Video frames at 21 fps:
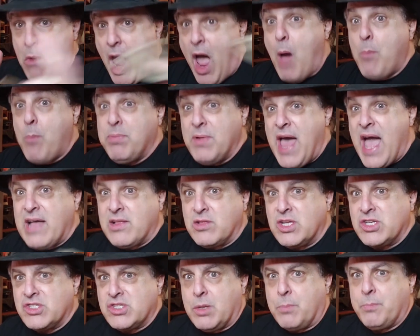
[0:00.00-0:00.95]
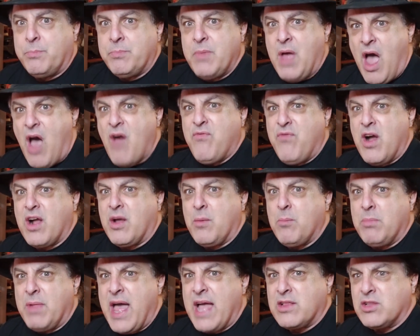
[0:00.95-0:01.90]
I'll blacklist them. I'll
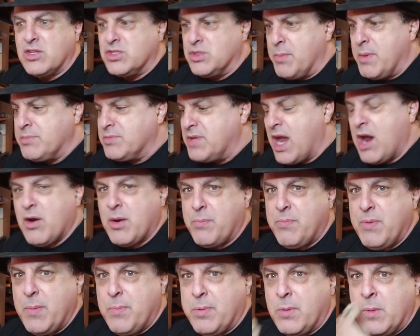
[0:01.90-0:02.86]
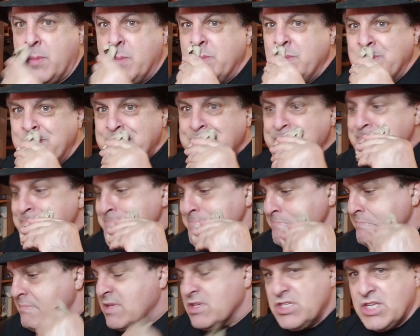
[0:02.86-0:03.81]
fucking blacklist them. I'm tired of people
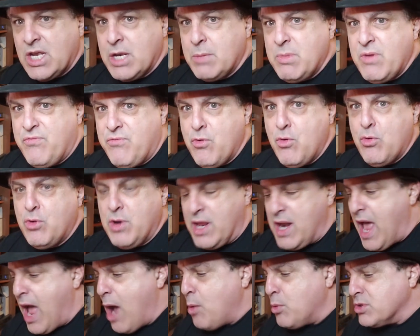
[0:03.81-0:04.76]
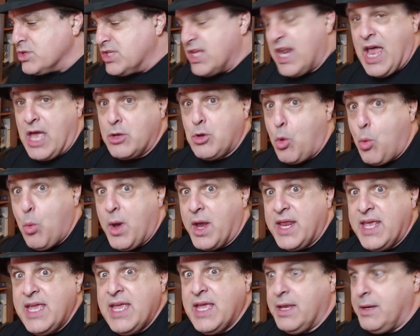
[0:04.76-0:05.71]
sending me food at hours that I don't
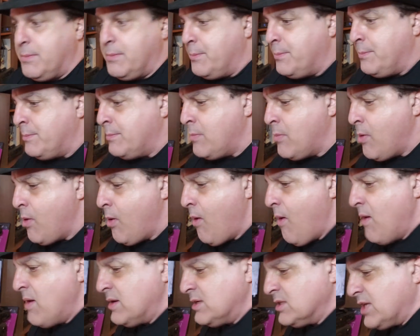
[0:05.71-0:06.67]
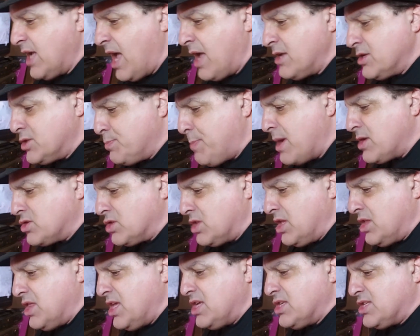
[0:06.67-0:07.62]
want to eat. Okay?
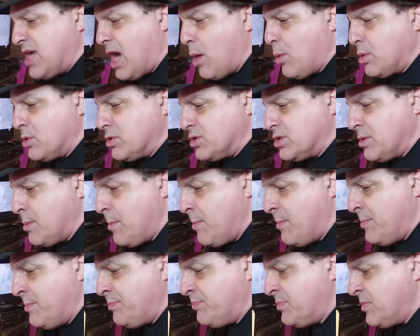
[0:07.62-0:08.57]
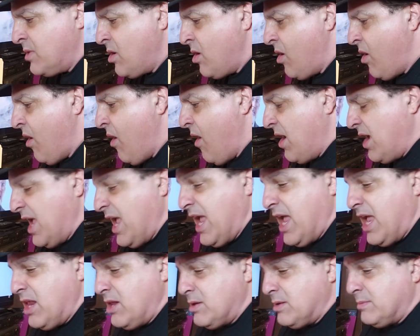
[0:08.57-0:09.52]
Especially these hours.
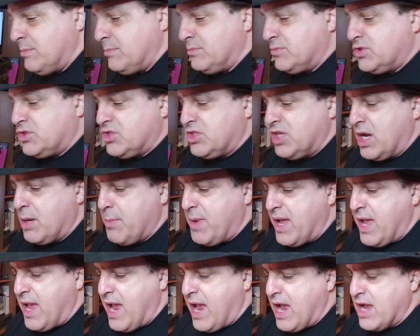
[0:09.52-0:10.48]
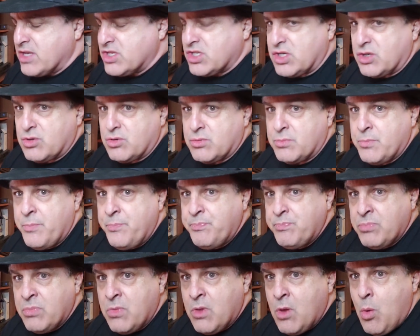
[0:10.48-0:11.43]
Eat and sit on my ass and
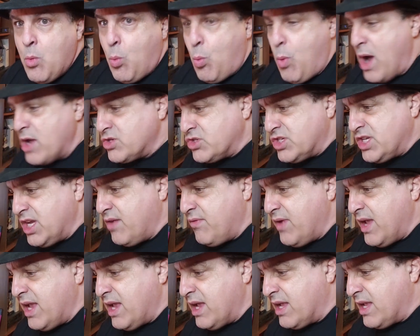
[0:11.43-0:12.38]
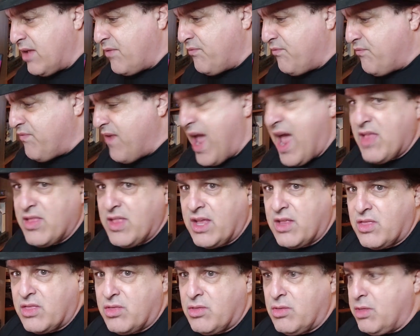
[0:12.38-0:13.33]
watch TV and get fat
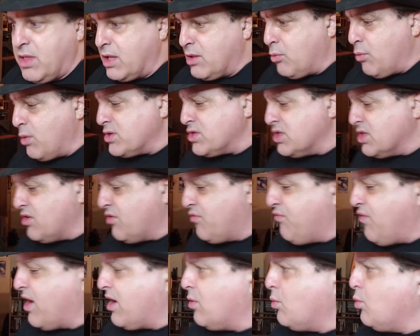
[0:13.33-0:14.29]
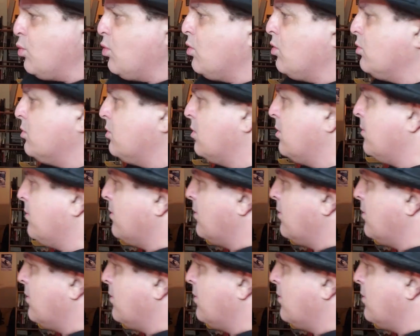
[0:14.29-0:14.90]
like the rest of this fucking world.